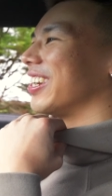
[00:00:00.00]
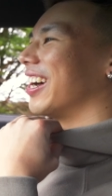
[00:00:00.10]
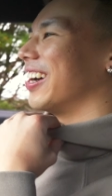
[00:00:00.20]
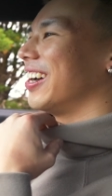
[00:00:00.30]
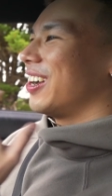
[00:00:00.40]

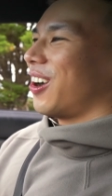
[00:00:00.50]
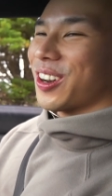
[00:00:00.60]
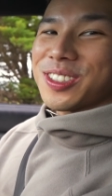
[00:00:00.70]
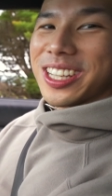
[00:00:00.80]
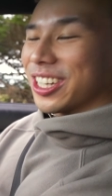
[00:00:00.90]
now.
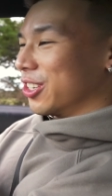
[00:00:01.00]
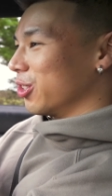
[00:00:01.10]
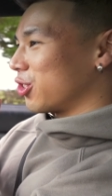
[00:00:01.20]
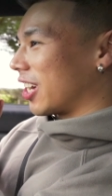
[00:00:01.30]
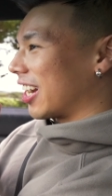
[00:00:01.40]
Honestly,
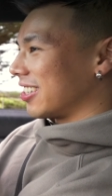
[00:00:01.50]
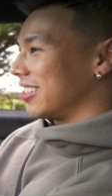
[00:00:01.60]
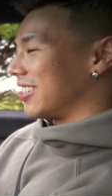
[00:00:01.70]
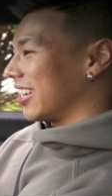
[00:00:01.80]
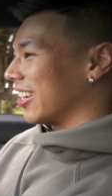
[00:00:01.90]
huge shout out to
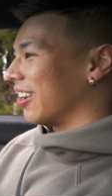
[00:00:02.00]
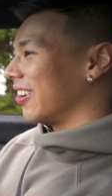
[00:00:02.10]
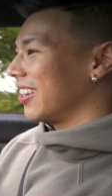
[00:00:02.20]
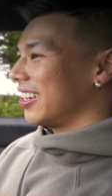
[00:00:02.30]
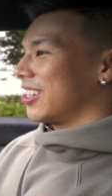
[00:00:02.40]
Theo.
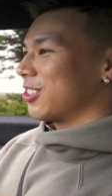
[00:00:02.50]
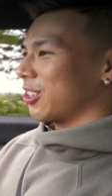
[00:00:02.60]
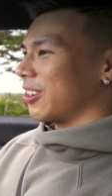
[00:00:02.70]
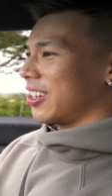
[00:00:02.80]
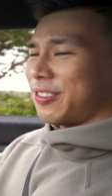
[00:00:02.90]

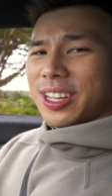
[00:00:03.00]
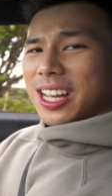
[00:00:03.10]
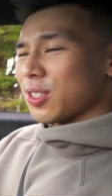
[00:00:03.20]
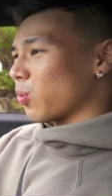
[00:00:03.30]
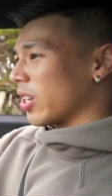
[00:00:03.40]
So if you
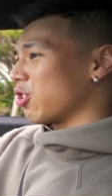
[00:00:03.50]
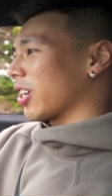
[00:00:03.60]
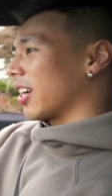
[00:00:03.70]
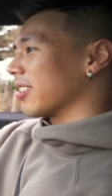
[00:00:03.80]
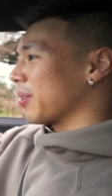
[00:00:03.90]
guys want to
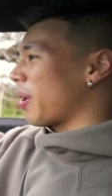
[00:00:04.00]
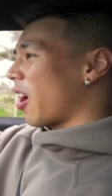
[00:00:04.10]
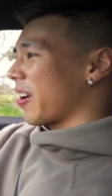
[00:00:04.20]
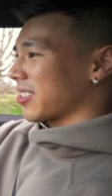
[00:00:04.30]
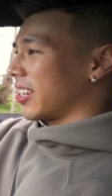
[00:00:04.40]
check out some
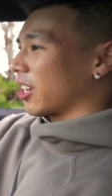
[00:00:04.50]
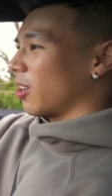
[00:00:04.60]
RX8